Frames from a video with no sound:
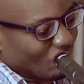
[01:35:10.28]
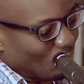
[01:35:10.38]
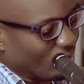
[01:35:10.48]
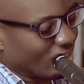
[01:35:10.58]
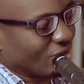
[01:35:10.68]

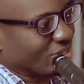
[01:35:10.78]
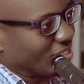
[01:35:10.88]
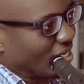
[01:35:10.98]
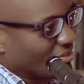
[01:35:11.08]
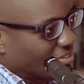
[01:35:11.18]

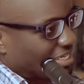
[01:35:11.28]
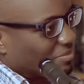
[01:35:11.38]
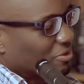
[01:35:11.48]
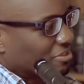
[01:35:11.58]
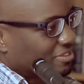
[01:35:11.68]
without a doubt.
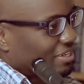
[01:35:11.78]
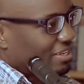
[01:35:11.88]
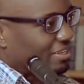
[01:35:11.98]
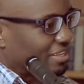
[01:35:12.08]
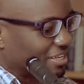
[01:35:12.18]
And I'm not
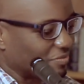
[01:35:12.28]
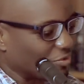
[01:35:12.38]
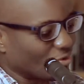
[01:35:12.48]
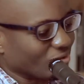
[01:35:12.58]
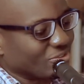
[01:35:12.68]
saying
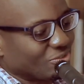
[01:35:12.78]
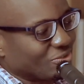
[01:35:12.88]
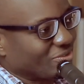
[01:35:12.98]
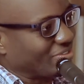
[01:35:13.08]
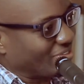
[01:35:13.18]
that because
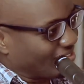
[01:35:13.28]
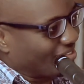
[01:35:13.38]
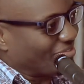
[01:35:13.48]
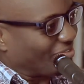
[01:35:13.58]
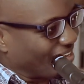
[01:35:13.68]
you're
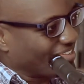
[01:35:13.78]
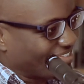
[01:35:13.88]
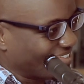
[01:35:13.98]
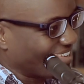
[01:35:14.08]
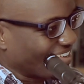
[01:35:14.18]
just a
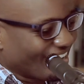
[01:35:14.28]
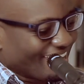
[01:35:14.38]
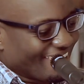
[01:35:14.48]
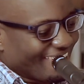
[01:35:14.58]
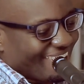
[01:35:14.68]
friend.
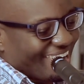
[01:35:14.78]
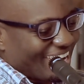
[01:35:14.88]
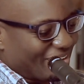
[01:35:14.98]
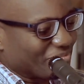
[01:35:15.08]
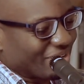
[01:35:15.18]

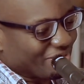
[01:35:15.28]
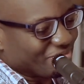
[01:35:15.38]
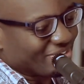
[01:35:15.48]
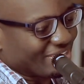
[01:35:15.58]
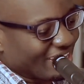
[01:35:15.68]

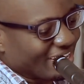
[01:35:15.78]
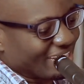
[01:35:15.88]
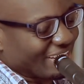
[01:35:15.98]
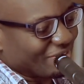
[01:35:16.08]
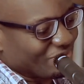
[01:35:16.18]
I'm
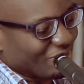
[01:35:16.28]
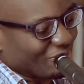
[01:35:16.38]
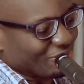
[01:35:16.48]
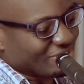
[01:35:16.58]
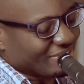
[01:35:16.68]
saying that
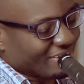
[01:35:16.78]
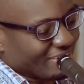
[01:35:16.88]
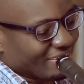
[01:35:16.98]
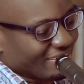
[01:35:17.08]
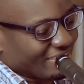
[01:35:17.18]
because
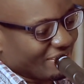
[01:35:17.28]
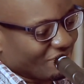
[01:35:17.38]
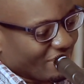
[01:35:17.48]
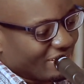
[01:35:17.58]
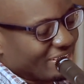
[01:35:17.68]

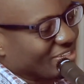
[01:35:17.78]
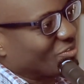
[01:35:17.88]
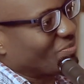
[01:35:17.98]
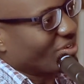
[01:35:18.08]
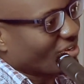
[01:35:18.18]
if I need
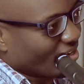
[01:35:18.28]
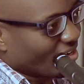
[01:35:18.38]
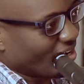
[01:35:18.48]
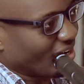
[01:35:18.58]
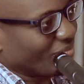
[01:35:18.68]
a
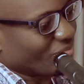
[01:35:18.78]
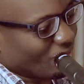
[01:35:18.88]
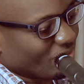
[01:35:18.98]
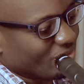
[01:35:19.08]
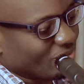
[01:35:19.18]
speaker, I
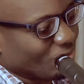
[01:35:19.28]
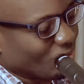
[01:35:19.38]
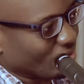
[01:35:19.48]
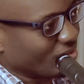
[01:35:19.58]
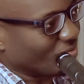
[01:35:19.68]

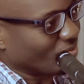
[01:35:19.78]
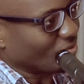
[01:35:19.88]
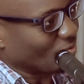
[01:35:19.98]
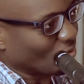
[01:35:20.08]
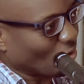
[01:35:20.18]
probably would
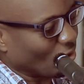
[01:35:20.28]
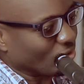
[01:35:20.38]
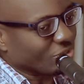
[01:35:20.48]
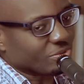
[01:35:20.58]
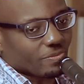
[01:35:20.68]

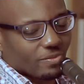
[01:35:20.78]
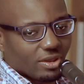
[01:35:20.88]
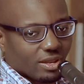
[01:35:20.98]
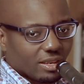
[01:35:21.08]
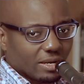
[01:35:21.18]
call you.
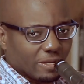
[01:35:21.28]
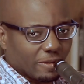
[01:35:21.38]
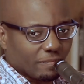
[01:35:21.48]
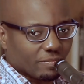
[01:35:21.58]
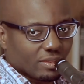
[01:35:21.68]

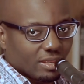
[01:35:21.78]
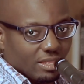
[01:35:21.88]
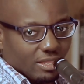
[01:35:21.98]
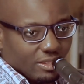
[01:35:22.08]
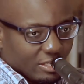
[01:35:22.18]
And
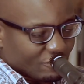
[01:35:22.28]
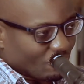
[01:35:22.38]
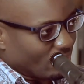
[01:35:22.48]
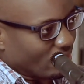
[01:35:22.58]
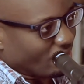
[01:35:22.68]

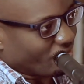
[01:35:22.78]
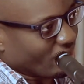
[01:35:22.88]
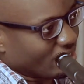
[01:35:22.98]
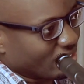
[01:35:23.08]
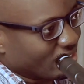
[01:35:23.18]
thanks for being a
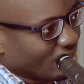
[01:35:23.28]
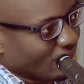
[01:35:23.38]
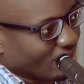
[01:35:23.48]
friend.